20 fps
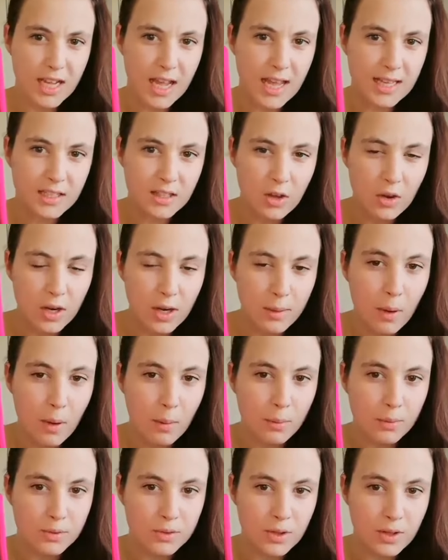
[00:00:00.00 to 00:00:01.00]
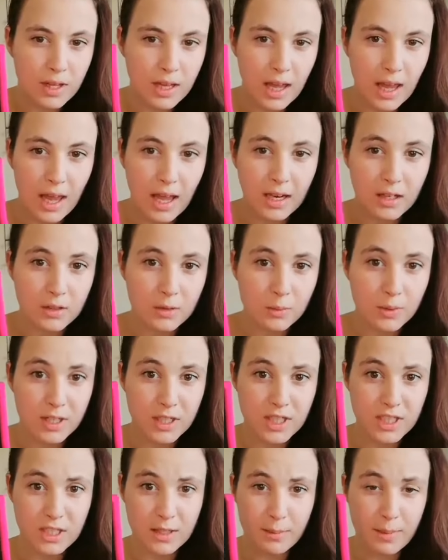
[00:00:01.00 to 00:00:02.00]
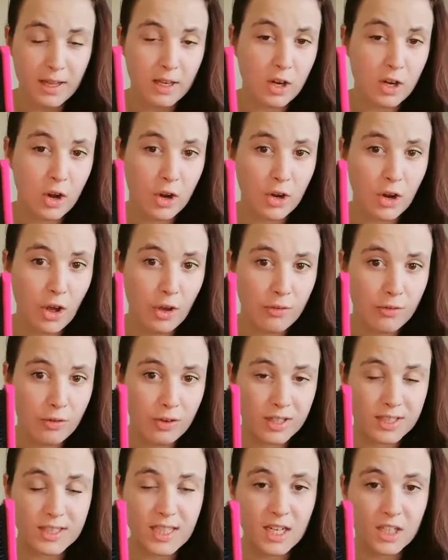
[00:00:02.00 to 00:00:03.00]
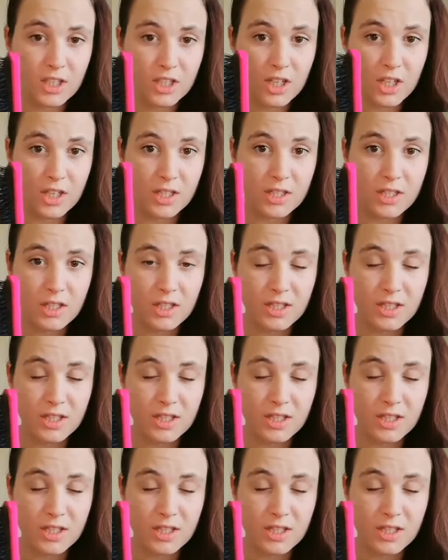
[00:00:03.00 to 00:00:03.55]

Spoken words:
It hasn't bubbles on the end, which is a big no-no for extensions,